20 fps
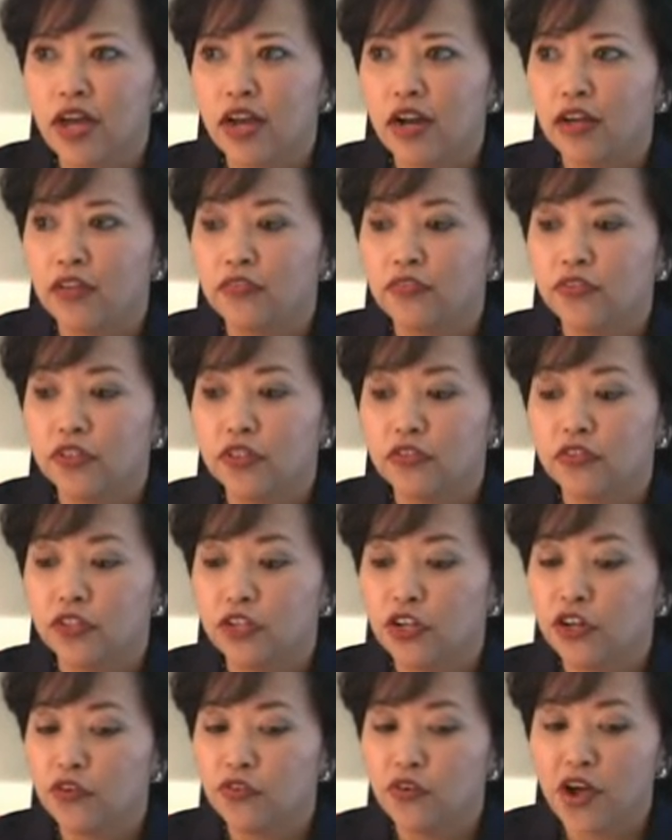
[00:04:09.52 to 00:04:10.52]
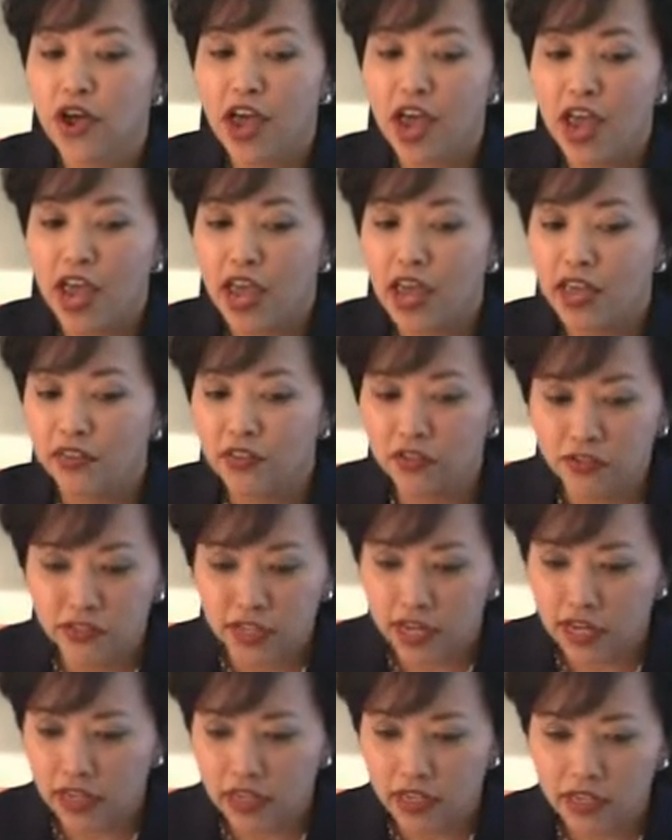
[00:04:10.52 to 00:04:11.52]
and I feel,
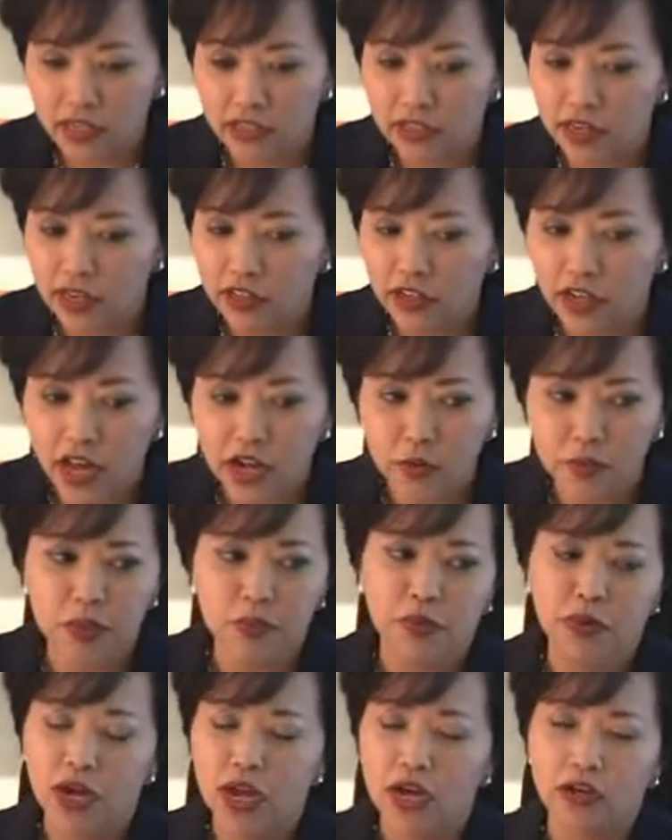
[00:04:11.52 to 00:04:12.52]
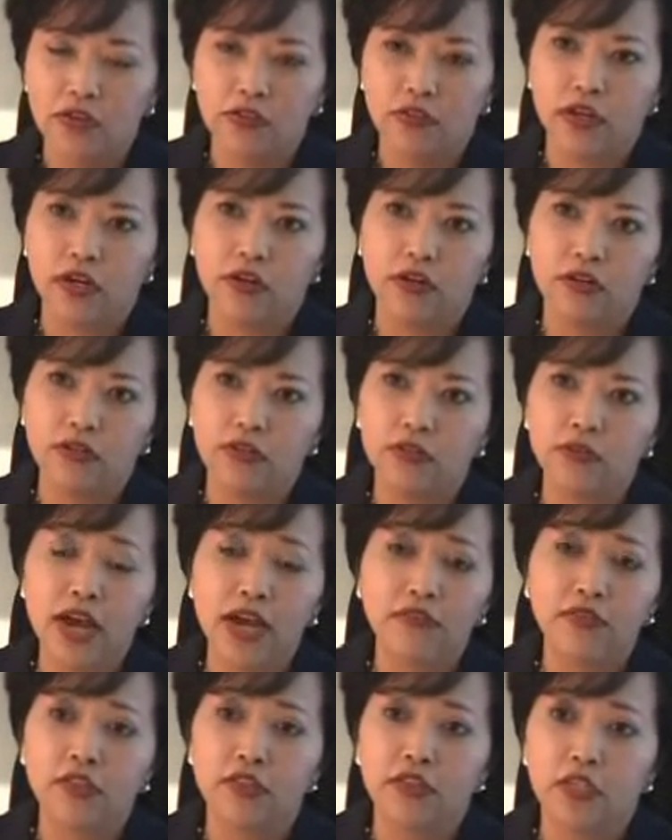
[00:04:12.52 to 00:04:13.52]
there's a lot of people out there who
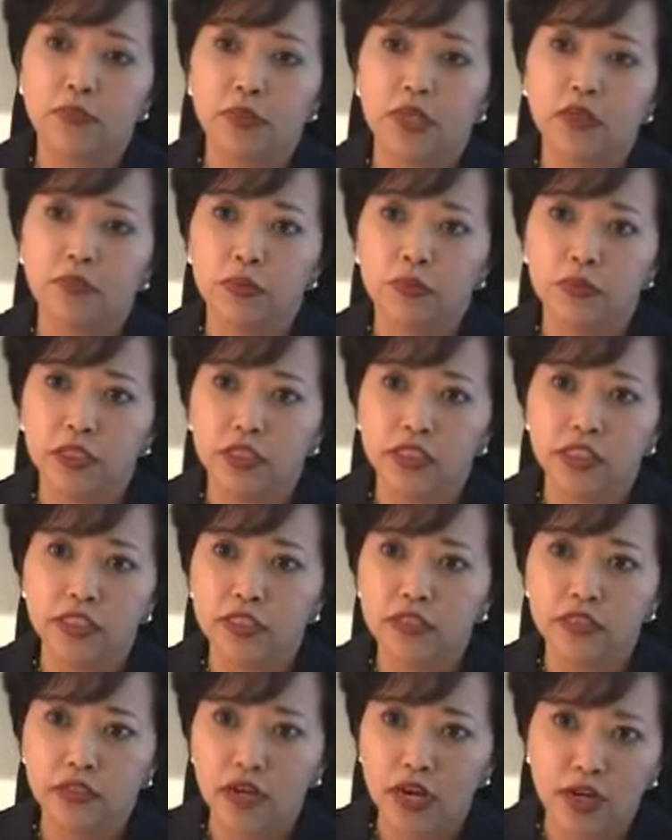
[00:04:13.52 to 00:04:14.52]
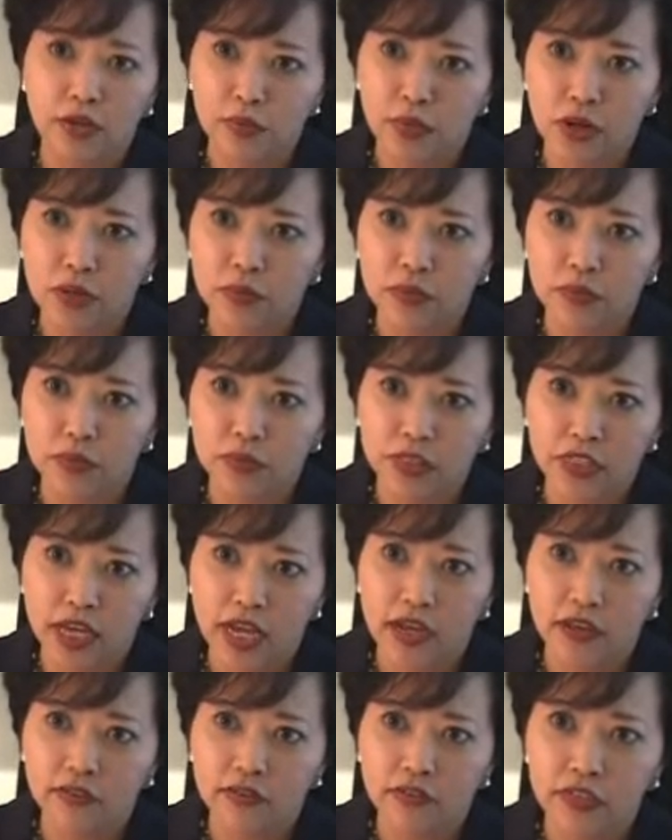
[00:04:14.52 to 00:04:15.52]
have the same capabilities as I probably
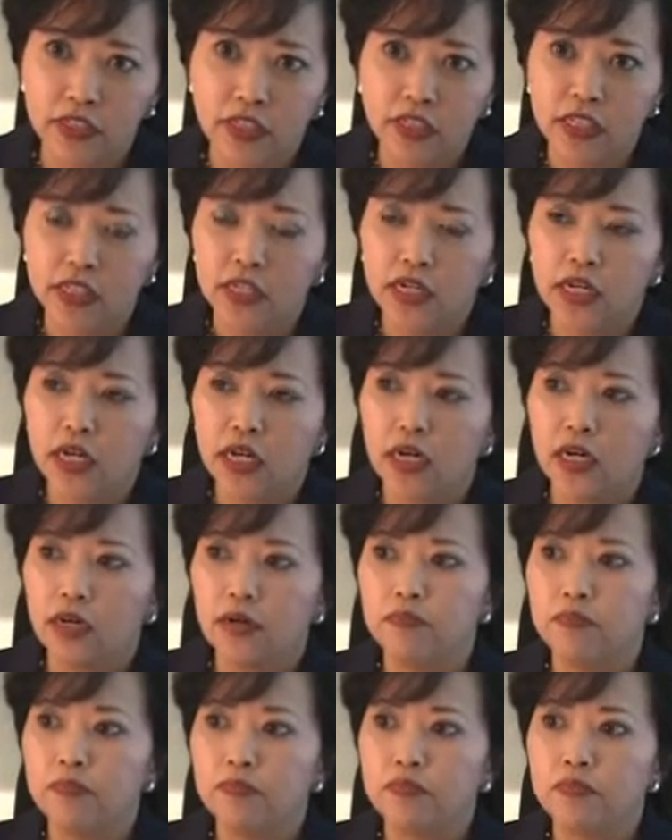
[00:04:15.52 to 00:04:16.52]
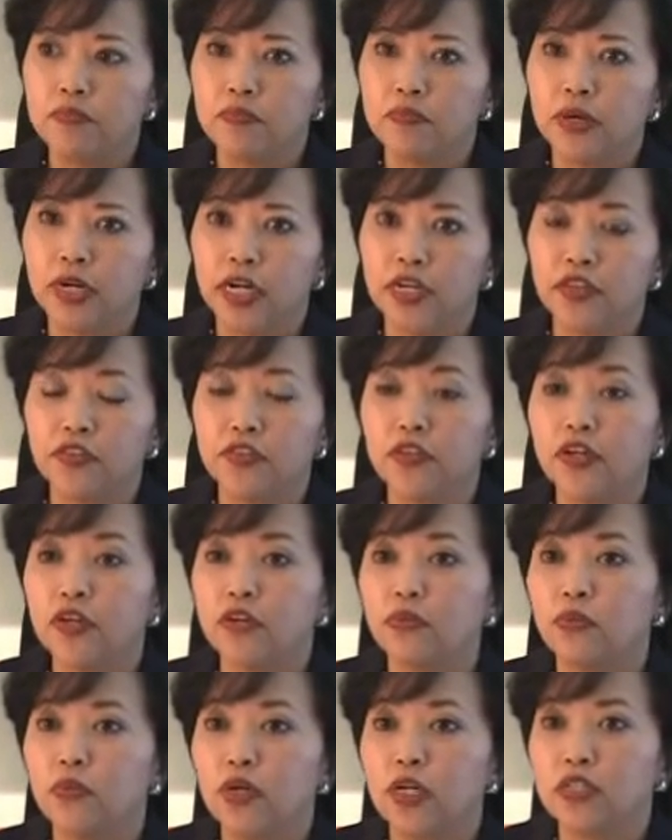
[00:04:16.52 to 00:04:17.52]
have. But I
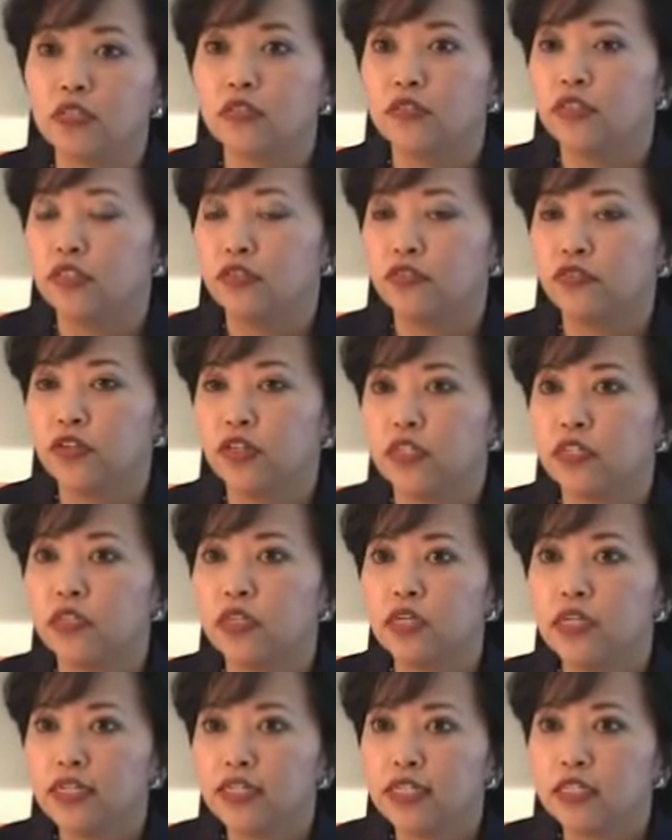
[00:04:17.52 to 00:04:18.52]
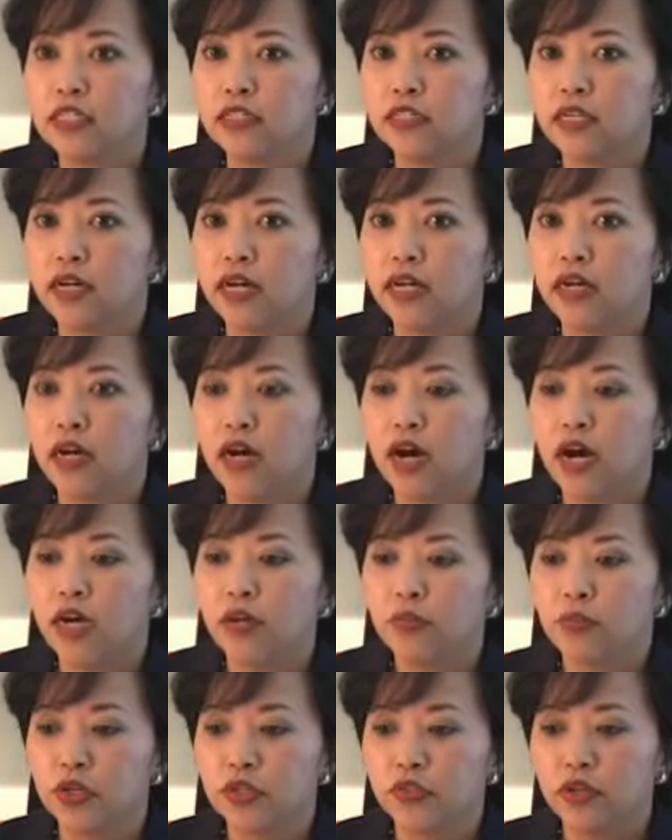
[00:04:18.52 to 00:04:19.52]
think what is different is that
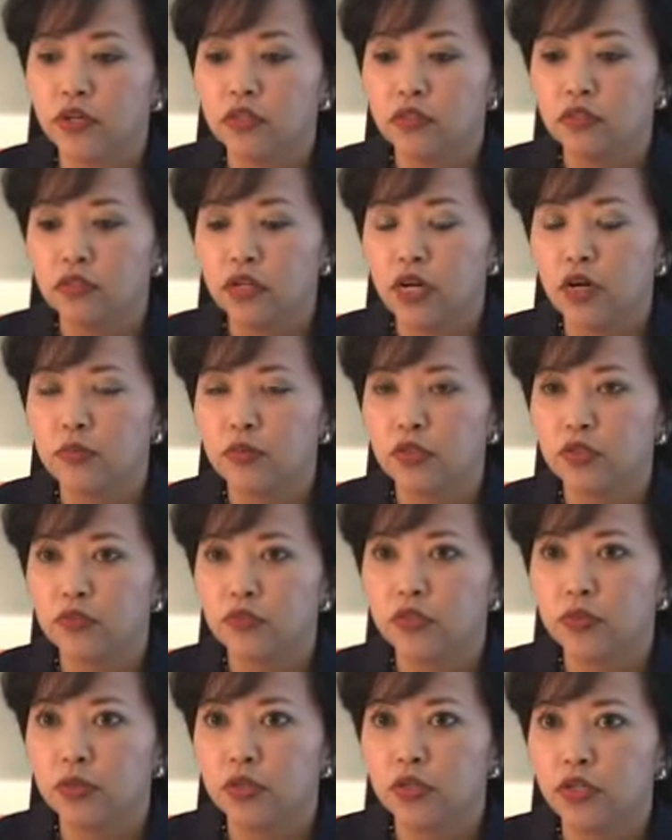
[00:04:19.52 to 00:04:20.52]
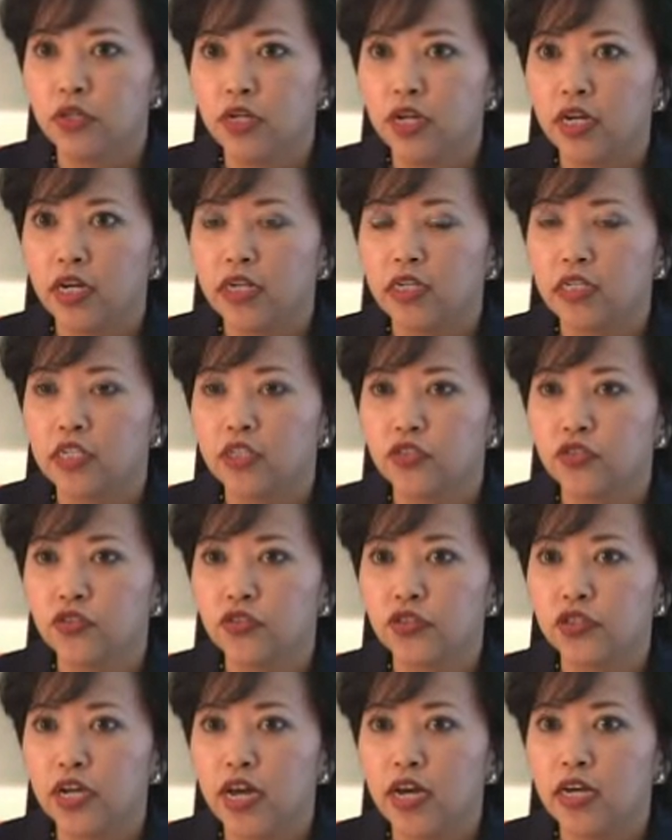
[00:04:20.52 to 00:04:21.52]
I bring that collaborative spirit, and I
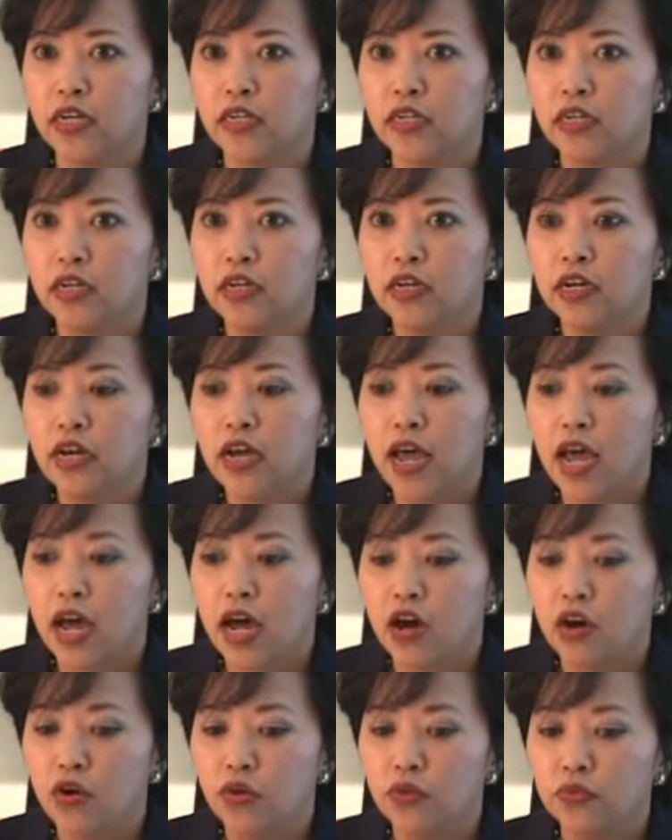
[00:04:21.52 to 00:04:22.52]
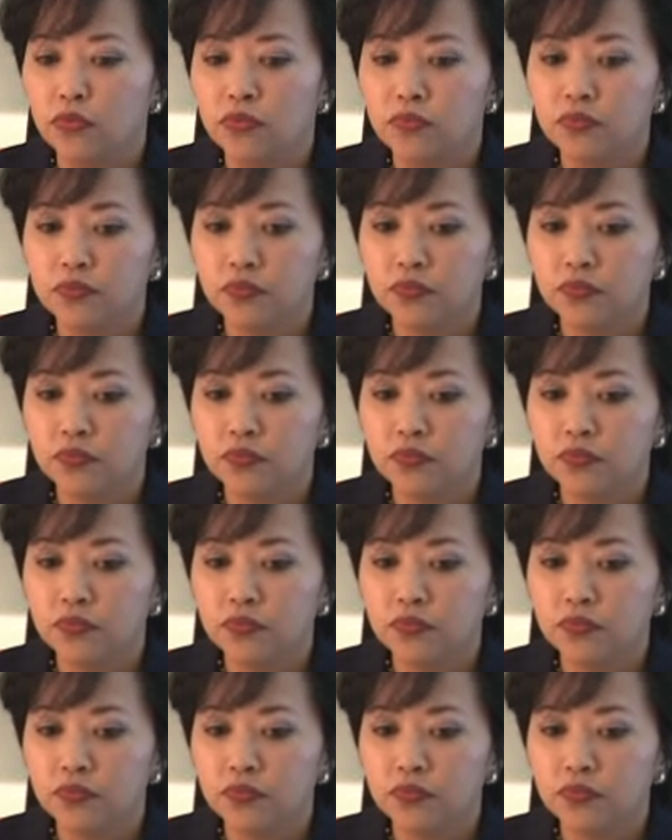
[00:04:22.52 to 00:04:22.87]
understand how